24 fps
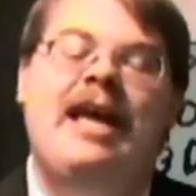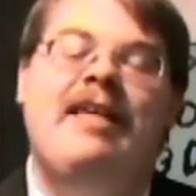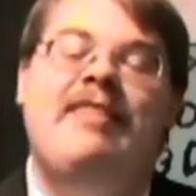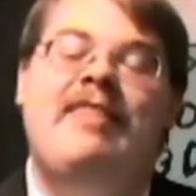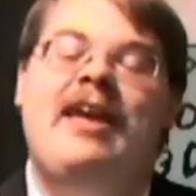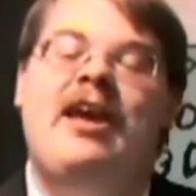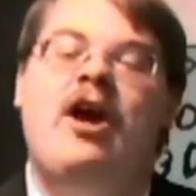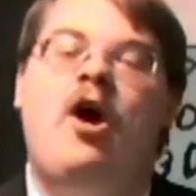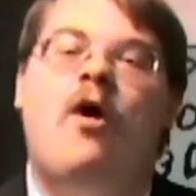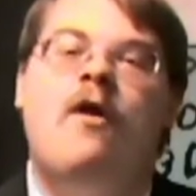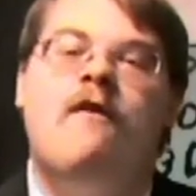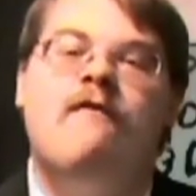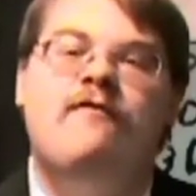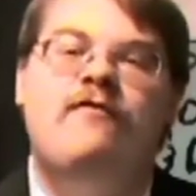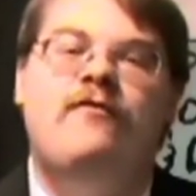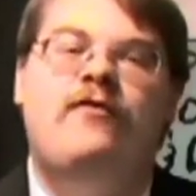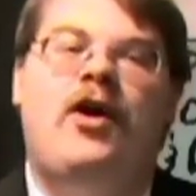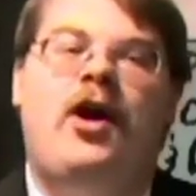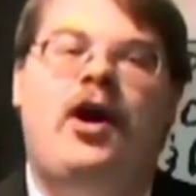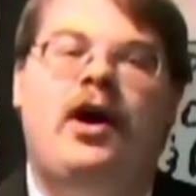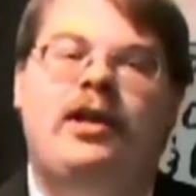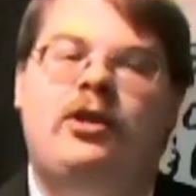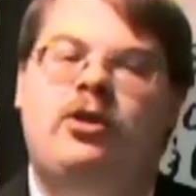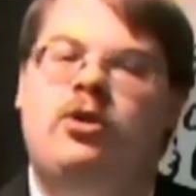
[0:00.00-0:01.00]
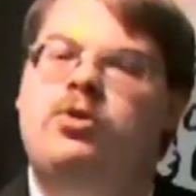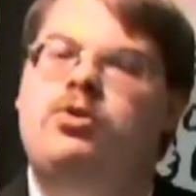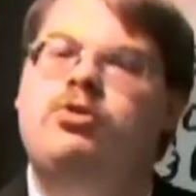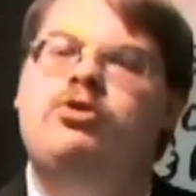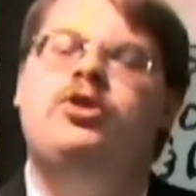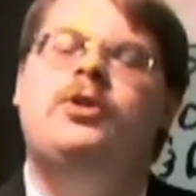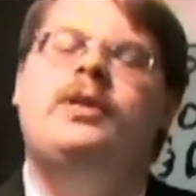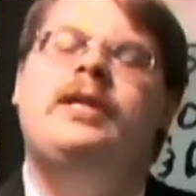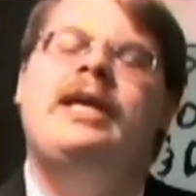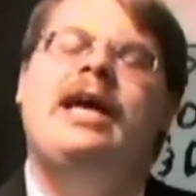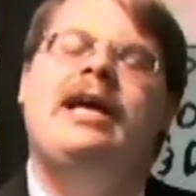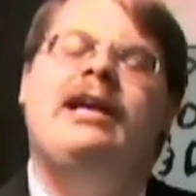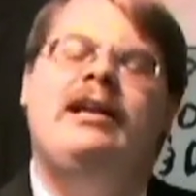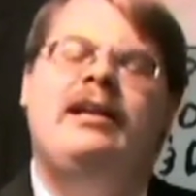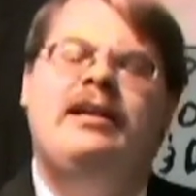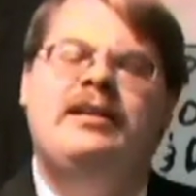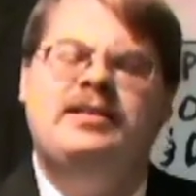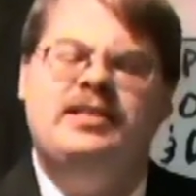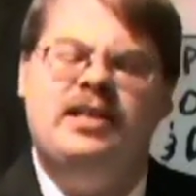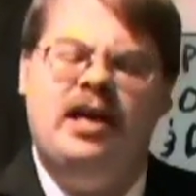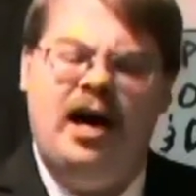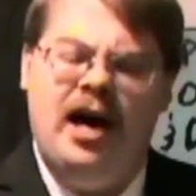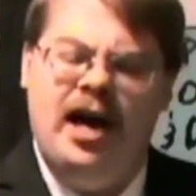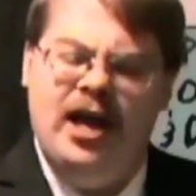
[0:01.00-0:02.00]
They are fun. You usually get an
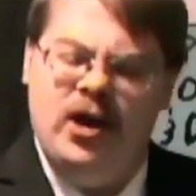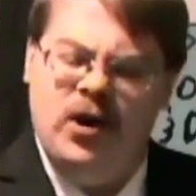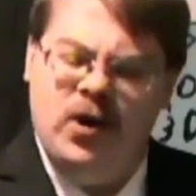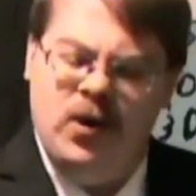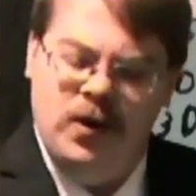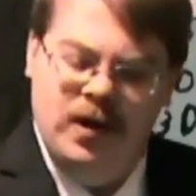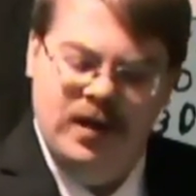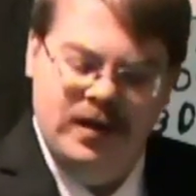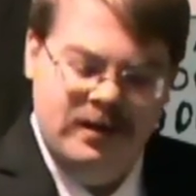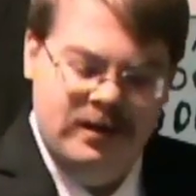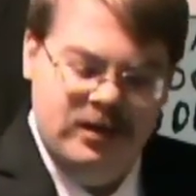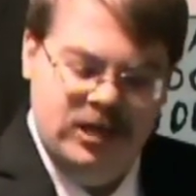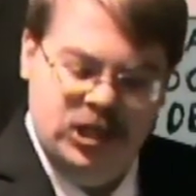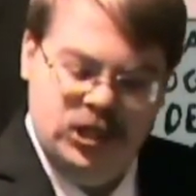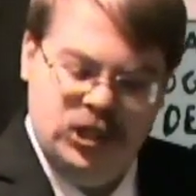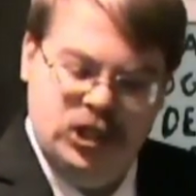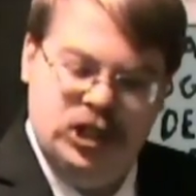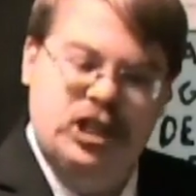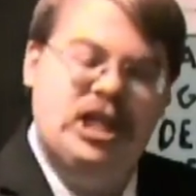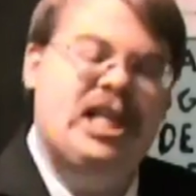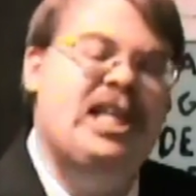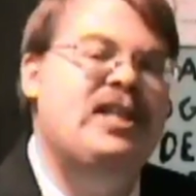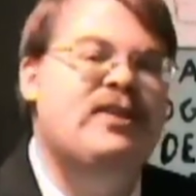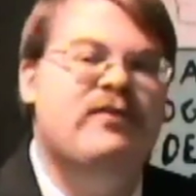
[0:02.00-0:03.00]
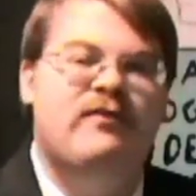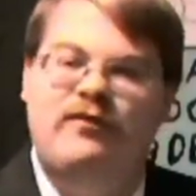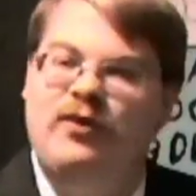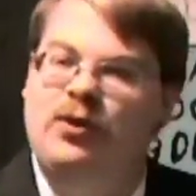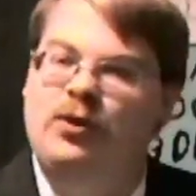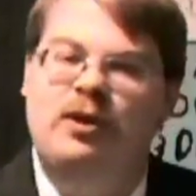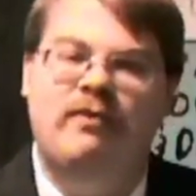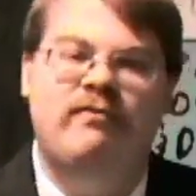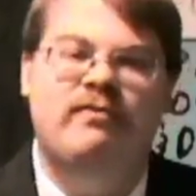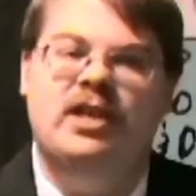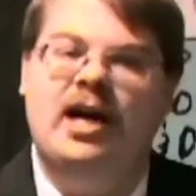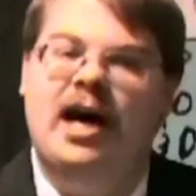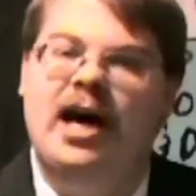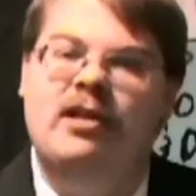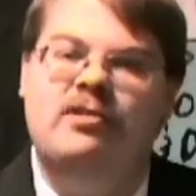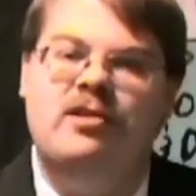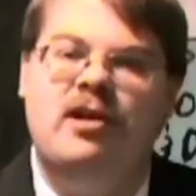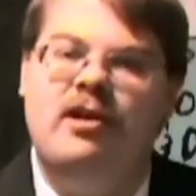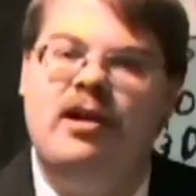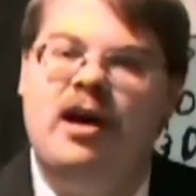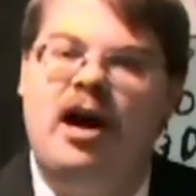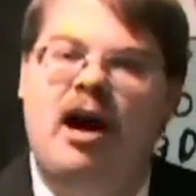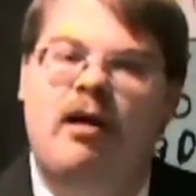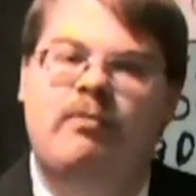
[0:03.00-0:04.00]
entire sheet full of
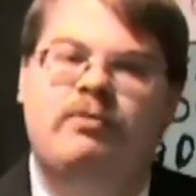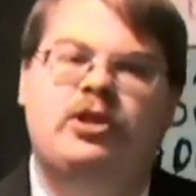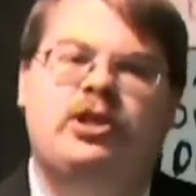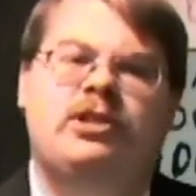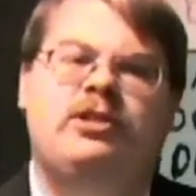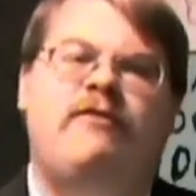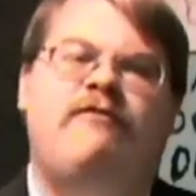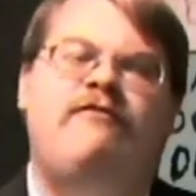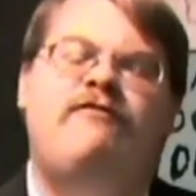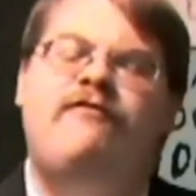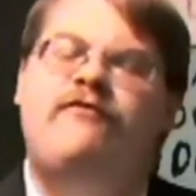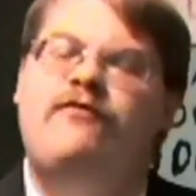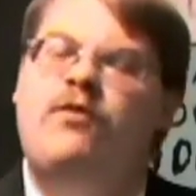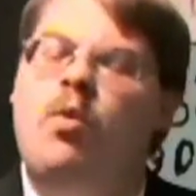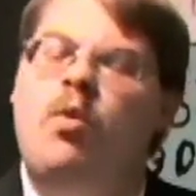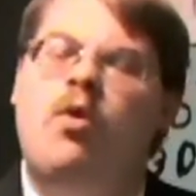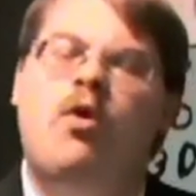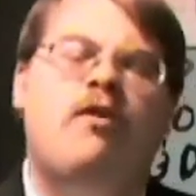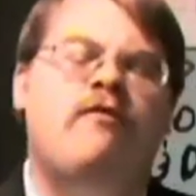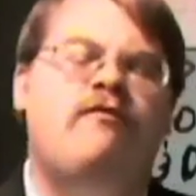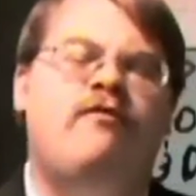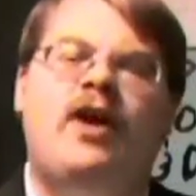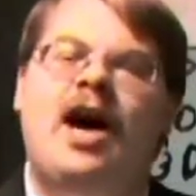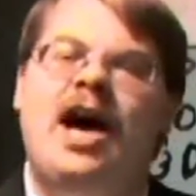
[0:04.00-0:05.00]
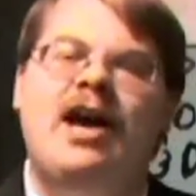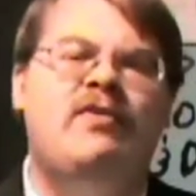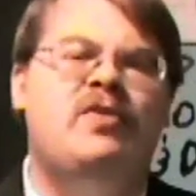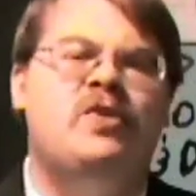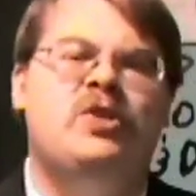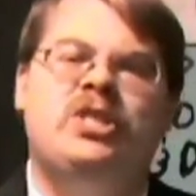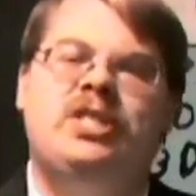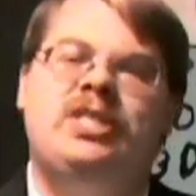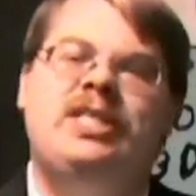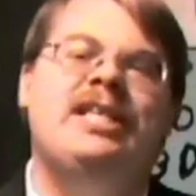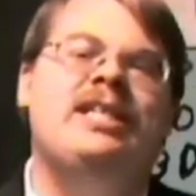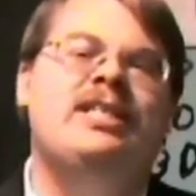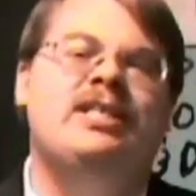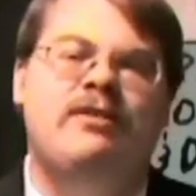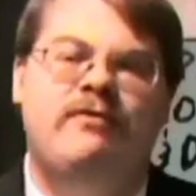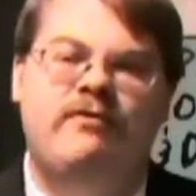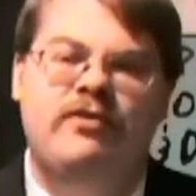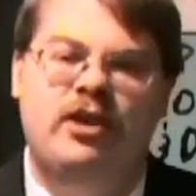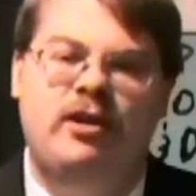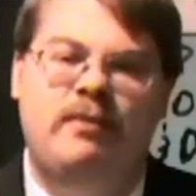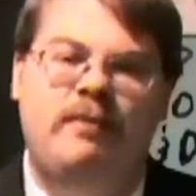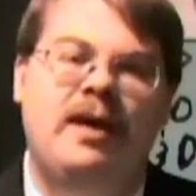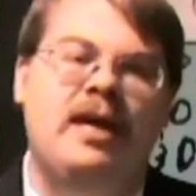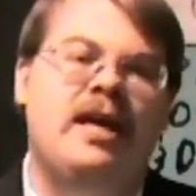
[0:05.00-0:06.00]
dialogue options, of 4 or 5 or 6 of
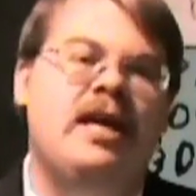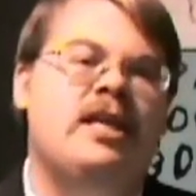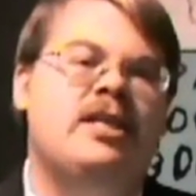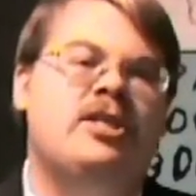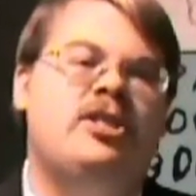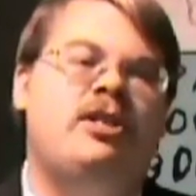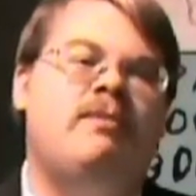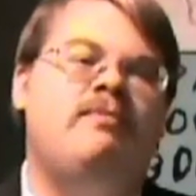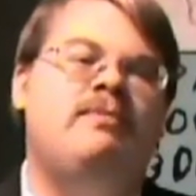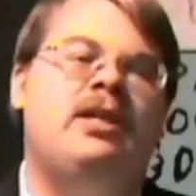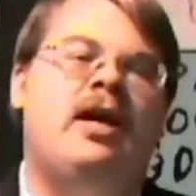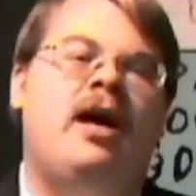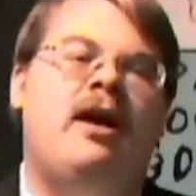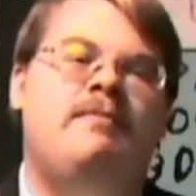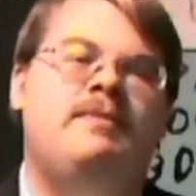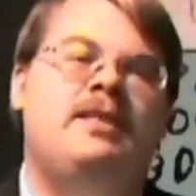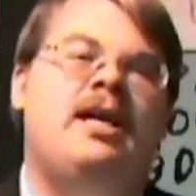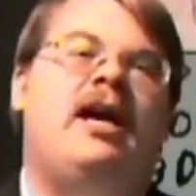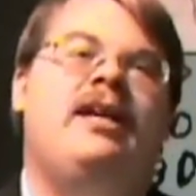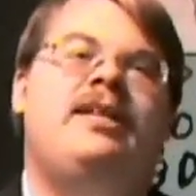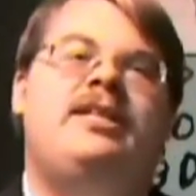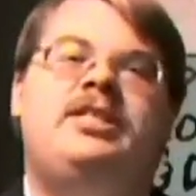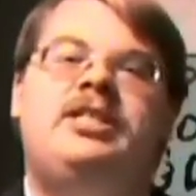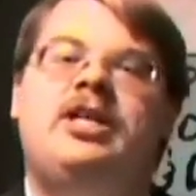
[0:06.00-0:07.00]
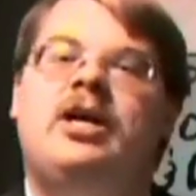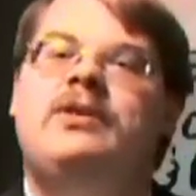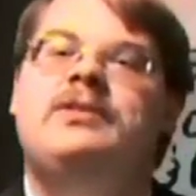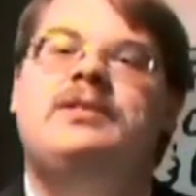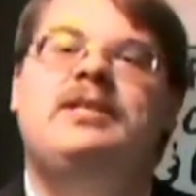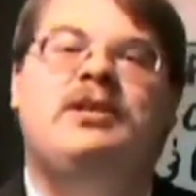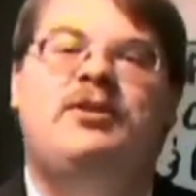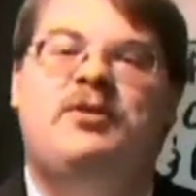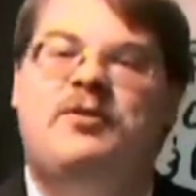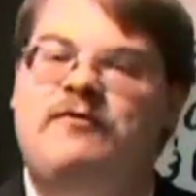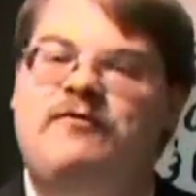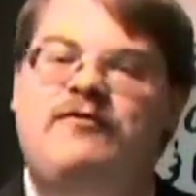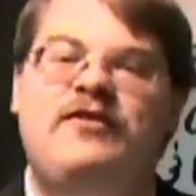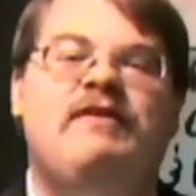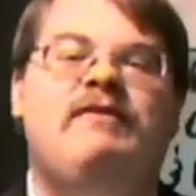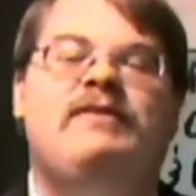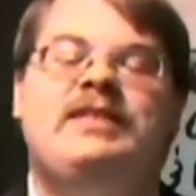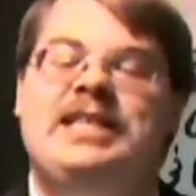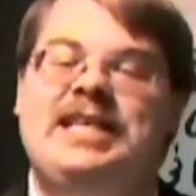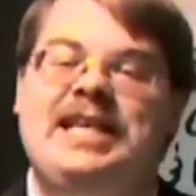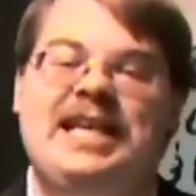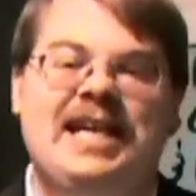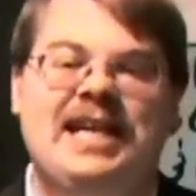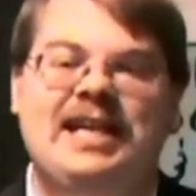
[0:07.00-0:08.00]
them, sometimes a dozen or
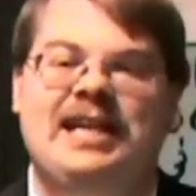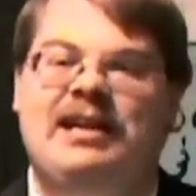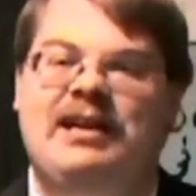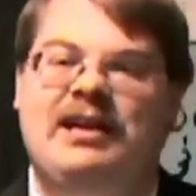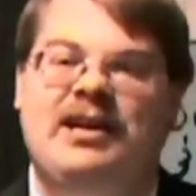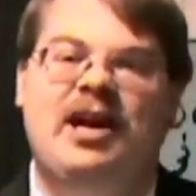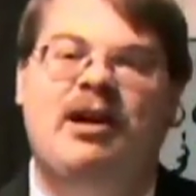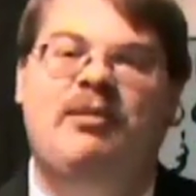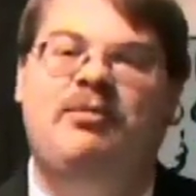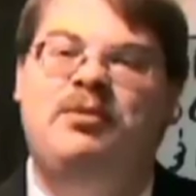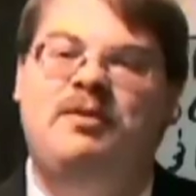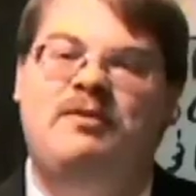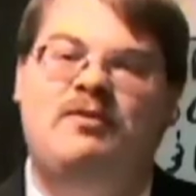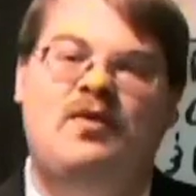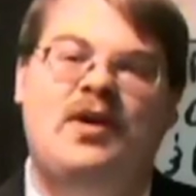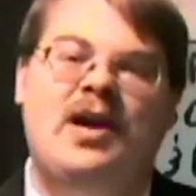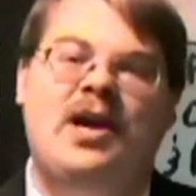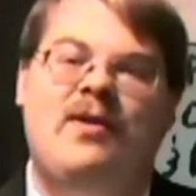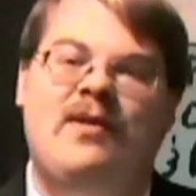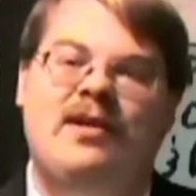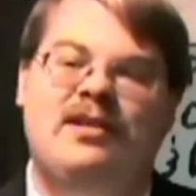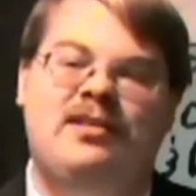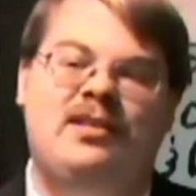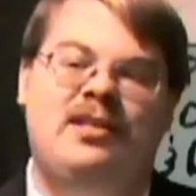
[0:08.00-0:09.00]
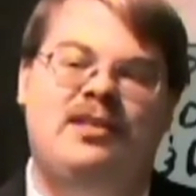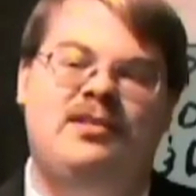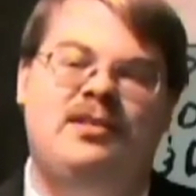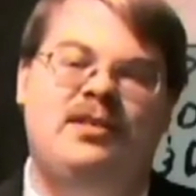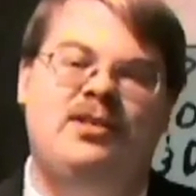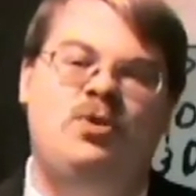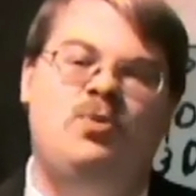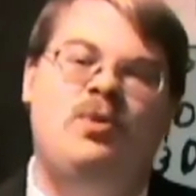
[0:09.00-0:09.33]
15 in a couple of rare instances.